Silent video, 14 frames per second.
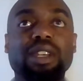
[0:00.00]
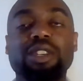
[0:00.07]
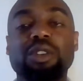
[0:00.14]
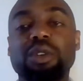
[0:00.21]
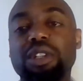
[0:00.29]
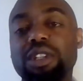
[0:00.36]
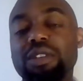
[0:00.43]

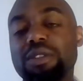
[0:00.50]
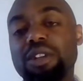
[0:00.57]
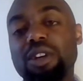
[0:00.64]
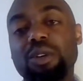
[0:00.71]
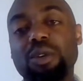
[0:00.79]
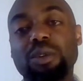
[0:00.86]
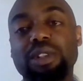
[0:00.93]
You could even
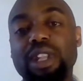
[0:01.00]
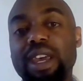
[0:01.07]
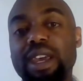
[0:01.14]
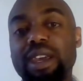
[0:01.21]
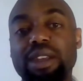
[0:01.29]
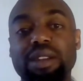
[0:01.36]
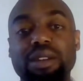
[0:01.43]
go
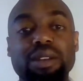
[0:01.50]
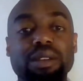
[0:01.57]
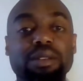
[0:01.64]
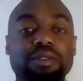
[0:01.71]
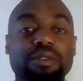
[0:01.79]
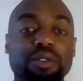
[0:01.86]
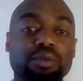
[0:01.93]
land
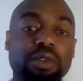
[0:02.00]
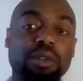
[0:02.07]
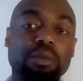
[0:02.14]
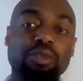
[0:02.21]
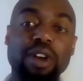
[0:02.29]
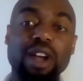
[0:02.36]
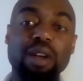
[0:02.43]
for real
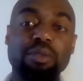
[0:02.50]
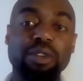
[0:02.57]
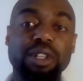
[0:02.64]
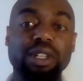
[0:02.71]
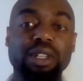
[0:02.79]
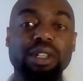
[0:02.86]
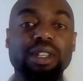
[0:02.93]

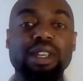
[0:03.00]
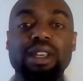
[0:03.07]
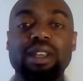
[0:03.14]
property.